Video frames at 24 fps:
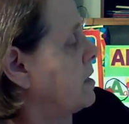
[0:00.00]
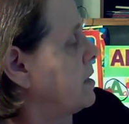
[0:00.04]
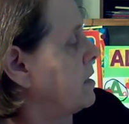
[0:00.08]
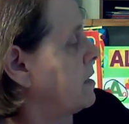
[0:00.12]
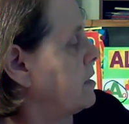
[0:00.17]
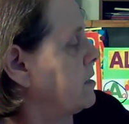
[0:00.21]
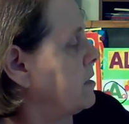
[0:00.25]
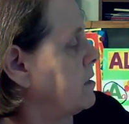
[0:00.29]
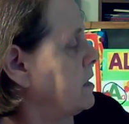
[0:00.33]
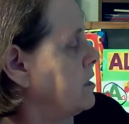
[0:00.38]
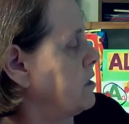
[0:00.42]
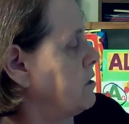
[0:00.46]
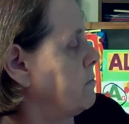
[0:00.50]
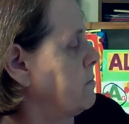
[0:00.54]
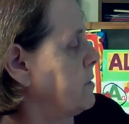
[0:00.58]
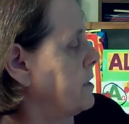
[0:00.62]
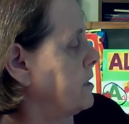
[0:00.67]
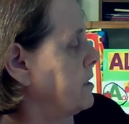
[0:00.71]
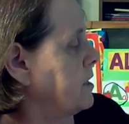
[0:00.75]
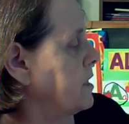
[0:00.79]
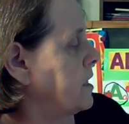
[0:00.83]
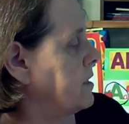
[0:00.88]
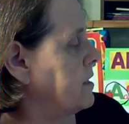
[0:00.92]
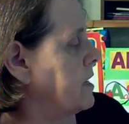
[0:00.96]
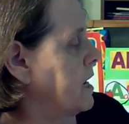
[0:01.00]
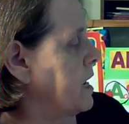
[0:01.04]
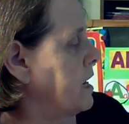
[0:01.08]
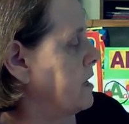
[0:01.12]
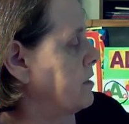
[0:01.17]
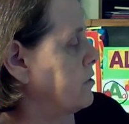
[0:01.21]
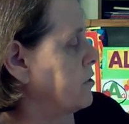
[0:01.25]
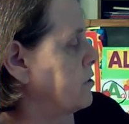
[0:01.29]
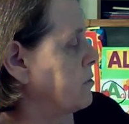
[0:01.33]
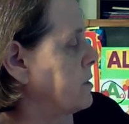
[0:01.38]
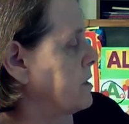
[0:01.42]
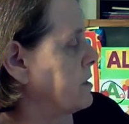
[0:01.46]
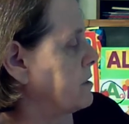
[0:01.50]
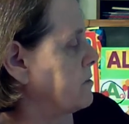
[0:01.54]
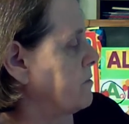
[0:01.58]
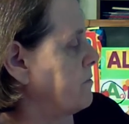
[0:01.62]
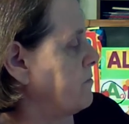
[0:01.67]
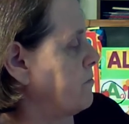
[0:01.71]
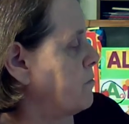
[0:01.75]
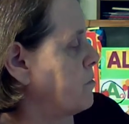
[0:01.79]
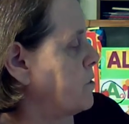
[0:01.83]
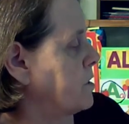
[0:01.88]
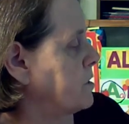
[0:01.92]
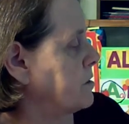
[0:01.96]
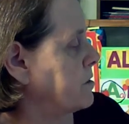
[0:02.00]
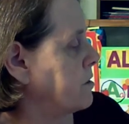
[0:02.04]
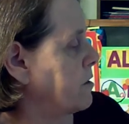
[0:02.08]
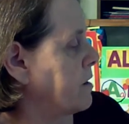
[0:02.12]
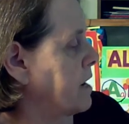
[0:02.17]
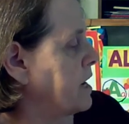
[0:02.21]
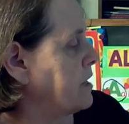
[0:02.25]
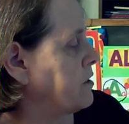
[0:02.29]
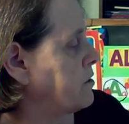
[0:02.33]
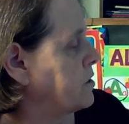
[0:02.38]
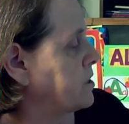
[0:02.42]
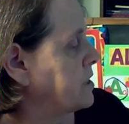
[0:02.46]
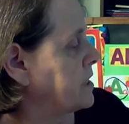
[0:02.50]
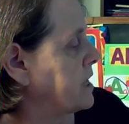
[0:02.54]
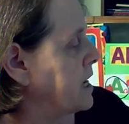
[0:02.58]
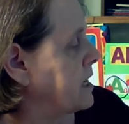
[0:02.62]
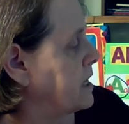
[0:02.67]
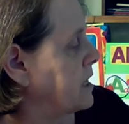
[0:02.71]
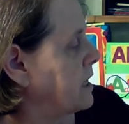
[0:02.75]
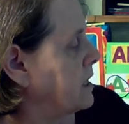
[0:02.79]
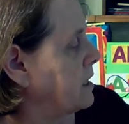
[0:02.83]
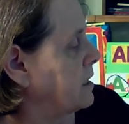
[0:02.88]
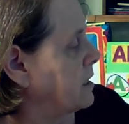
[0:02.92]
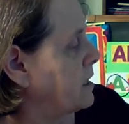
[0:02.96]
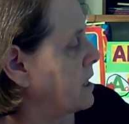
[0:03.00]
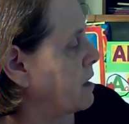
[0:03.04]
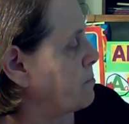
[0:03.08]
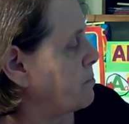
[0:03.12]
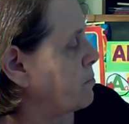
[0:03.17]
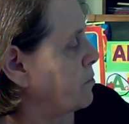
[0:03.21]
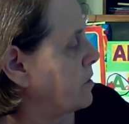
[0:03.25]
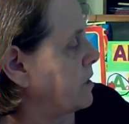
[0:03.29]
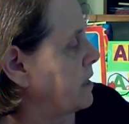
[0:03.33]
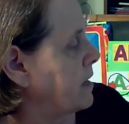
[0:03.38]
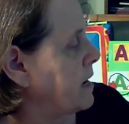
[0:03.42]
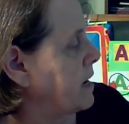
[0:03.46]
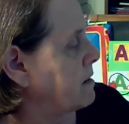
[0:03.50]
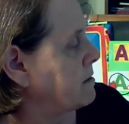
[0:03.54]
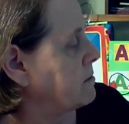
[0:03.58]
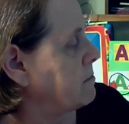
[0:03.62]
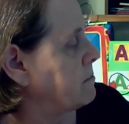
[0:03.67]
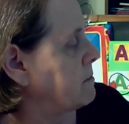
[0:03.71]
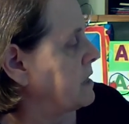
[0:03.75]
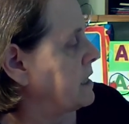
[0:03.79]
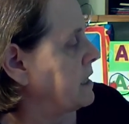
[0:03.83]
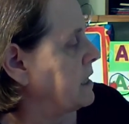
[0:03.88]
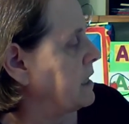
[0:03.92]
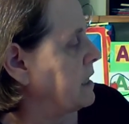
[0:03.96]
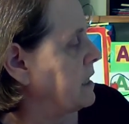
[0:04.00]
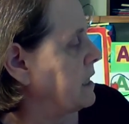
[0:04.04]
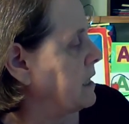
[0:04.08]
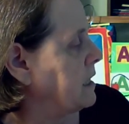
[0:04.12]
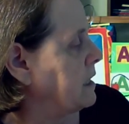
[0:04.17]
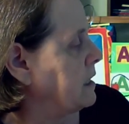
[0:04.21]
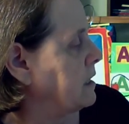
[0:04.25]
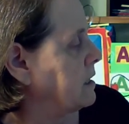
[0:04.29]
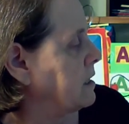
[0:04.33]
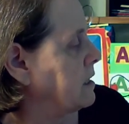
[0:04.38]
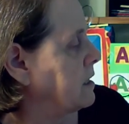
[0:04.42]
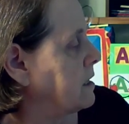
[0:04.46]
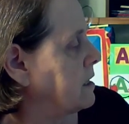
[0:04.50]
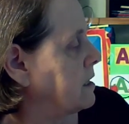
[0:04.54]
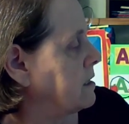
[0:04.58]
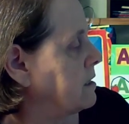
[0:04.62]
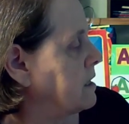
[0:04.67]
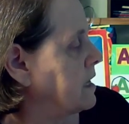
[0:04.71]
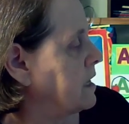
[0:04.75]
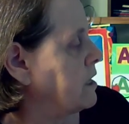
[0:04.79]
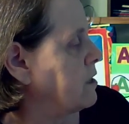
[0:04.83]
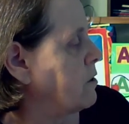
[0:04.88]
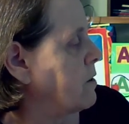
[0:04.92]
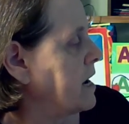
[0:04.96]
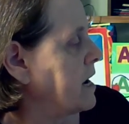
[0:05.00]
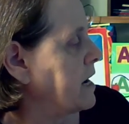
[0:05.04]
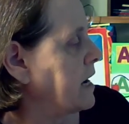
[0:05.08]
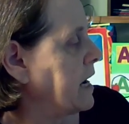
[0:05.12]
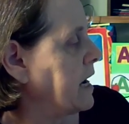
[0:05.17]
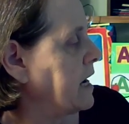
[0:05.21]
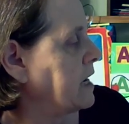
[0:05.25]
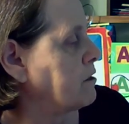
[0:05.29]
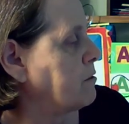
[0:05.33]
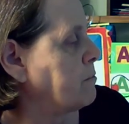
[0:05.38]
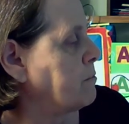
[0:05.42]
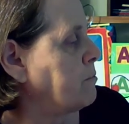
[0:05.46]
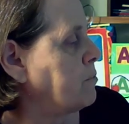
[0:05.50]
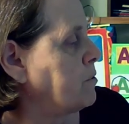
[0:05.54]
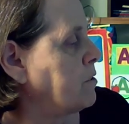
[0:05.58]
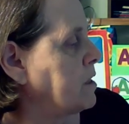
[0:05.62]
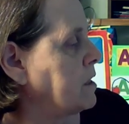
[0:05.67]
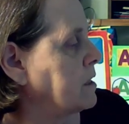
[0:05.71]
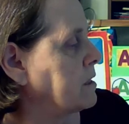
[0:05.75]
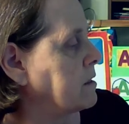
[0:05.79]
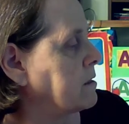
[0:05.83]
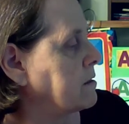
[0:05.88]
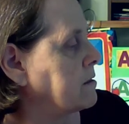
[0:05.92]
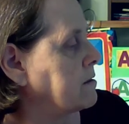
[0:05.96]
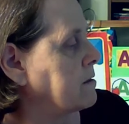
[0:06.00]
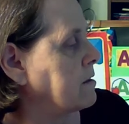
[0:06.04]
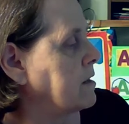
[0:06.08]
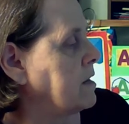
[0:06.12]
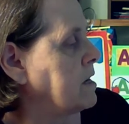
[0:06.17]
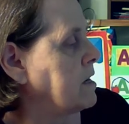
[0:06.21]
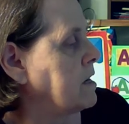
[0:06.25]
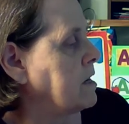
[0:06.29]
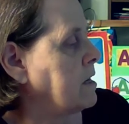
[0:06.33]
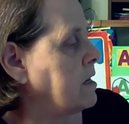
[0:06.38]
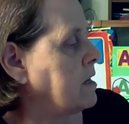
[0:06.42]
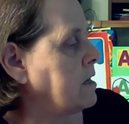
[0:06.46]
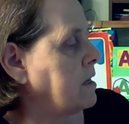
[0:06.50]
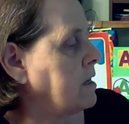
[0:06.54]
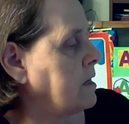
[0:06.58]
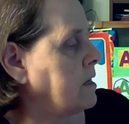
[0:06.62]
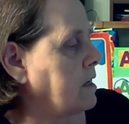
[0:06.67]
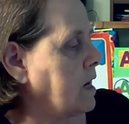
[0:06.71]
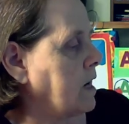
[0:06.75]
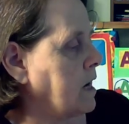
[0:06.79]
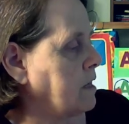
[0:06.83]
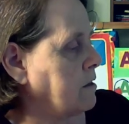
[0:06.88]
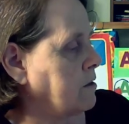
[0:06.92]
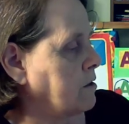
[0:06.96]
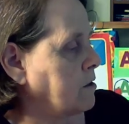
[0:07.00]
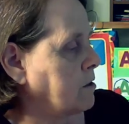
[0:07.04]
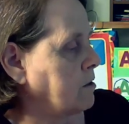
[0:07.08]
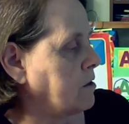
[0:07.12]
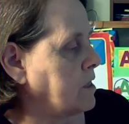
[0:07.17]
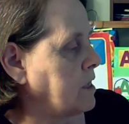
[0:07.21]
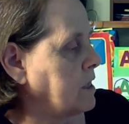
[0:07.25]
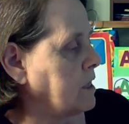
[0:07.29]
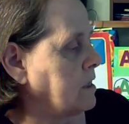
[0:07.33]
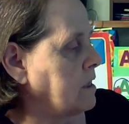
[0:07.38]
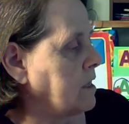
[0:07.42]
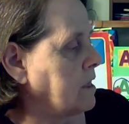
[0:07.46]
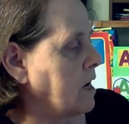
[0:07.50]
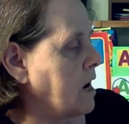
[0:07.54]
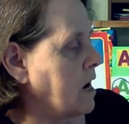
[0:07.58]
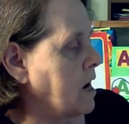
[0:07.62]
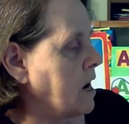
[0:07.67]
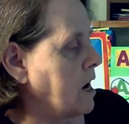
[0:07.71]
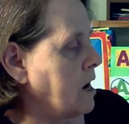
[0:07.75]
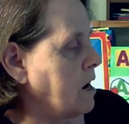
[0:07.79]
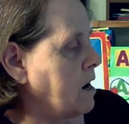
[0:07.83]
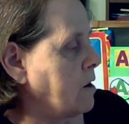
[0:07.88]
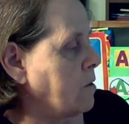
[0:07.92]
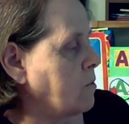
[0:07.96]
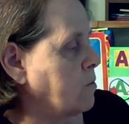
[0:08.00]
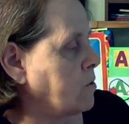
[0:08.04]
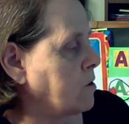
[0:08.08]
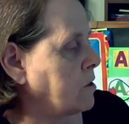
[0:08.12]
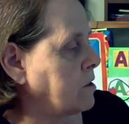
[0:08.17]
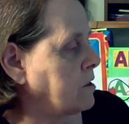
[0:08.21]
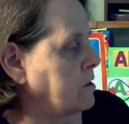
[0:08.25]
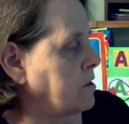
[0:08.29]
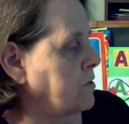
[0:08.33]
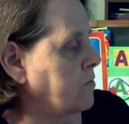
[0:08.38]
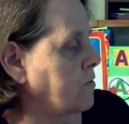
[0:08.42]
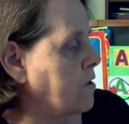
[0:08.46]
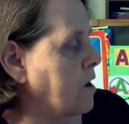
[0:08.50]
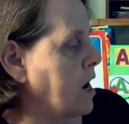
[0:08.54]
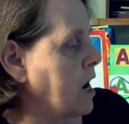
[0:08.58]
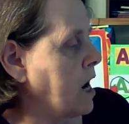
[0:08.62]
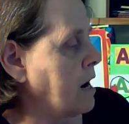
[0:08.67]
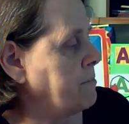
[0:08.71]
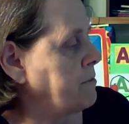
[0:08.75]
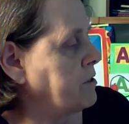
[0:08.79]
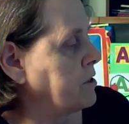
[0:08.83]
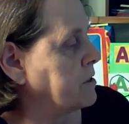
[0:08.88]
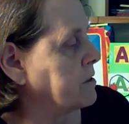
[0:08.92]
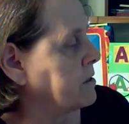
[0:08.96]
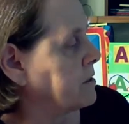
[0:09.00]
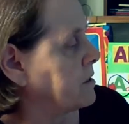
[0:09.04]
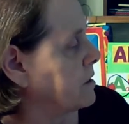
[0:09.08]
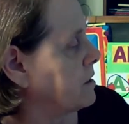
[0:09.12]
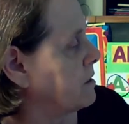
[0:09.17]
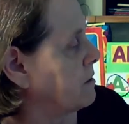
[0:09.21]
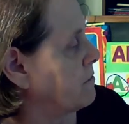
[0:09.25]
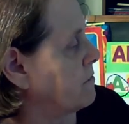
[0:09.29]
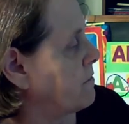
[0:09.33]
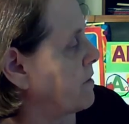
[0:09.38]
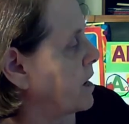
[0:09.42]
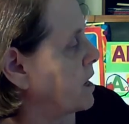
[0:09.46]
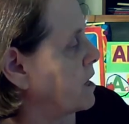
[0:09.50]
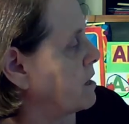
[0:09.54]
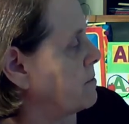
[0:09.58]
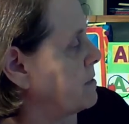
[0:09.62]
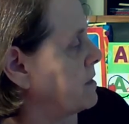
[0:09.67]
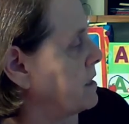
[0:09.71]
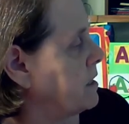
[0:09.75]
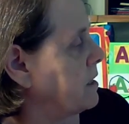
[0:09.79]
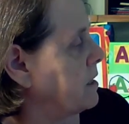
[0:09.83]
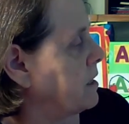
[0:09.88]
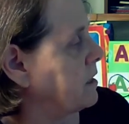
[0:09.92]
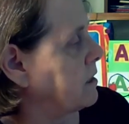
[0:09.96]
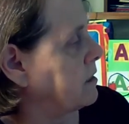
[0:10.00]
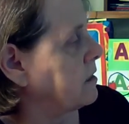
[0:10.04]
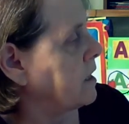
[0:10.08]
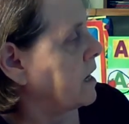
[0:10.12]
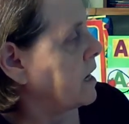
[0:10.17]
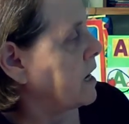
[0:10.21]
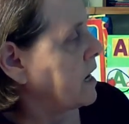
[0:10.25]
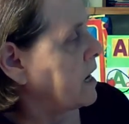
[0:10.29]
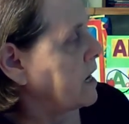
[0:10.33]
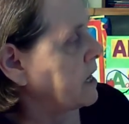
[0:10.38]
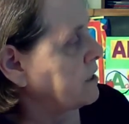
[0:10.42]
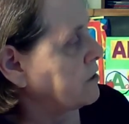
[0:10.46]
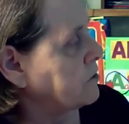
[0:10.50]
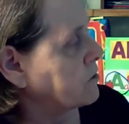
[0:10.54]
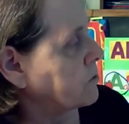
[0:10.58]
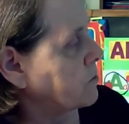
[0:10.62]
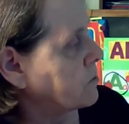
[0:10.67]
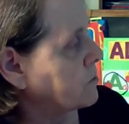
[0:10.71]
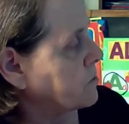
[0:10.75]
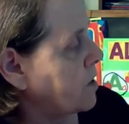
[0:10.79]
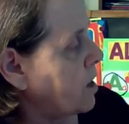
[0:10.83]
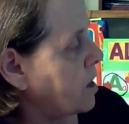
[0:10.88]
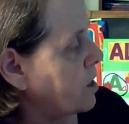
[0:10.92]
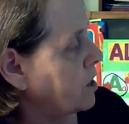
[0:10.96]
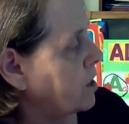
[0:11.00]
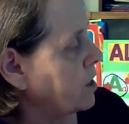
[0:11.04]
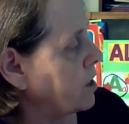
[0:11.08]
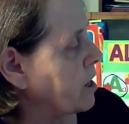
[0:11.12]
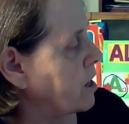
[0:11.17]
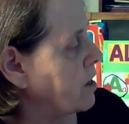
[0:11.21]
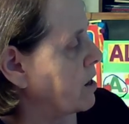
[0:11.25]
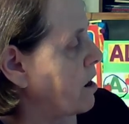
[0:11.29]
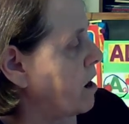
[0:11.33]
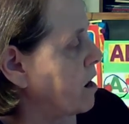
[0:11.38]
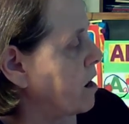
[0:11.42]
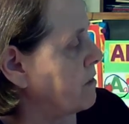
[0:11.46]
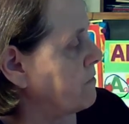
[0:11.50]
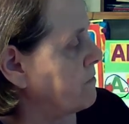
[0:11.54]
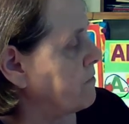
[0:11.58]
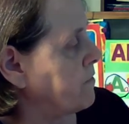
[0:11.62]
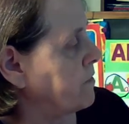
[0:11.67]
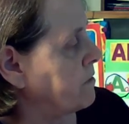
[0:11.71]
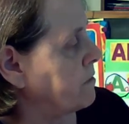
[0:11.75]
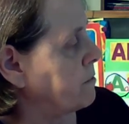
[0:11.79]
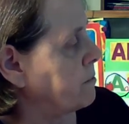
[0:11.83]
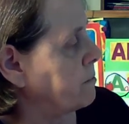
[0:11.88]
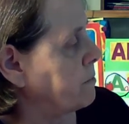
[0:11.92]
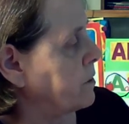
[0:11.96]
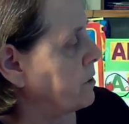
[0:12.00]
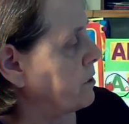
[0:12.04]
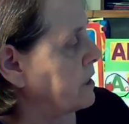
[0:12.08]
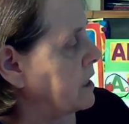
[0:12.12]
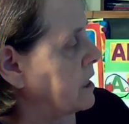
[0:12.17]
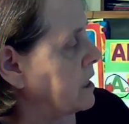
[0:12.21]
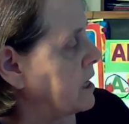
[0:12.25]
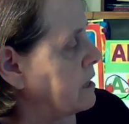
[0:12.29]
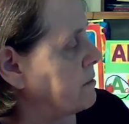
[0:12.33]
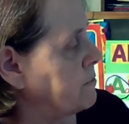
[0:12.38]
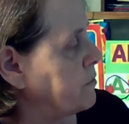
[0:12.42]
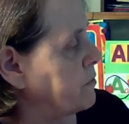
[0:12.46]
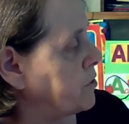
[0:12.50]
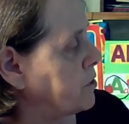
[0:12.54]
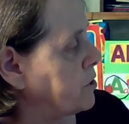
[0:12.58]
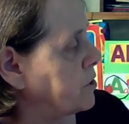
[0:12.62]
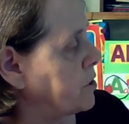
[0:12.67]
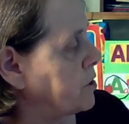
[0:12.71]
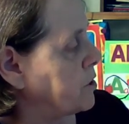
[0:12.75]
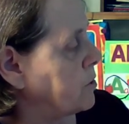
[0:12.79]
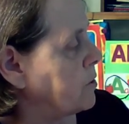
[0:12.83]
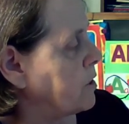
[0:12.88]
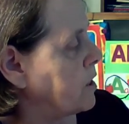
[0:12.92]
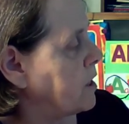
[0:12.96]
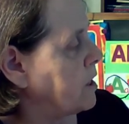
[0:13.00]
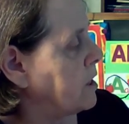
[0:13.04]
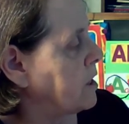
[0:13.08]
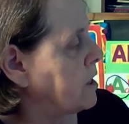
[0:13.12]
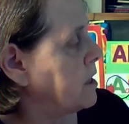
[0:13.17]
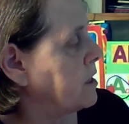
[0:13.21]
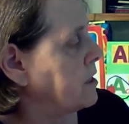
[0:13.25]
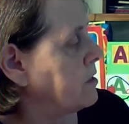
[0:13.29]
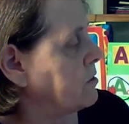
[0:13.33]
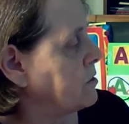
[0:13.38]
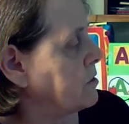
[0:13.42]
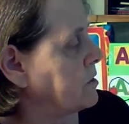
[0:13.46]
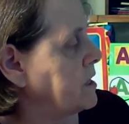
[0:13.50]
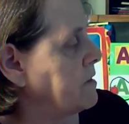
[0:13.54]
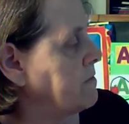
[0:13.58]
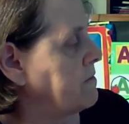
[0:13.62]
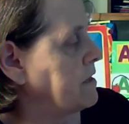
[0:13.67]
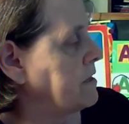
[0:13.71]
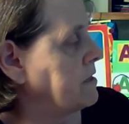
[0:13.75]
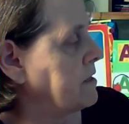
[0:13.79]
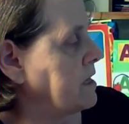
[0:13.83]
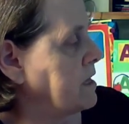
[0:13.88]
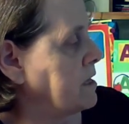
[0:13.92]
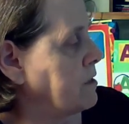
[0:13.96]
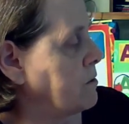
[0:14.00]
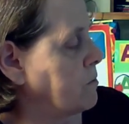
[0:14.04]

Then you build on that. 3s and 4s, they're understanding that print has meaning. They know how to handle books. And they're learning the words for objects in the environment. And it just goes on and on, building up through your CVC